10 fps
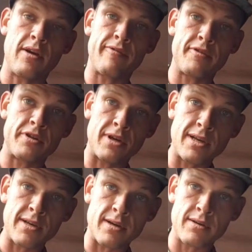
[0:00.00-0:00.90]
I fish a
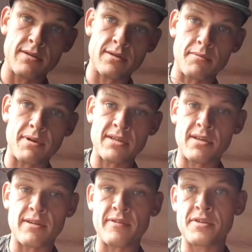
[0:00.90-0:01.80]
leader, so
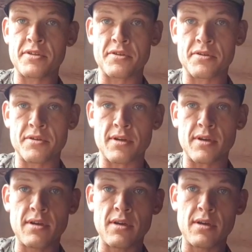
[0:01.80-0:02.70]
basically this is just a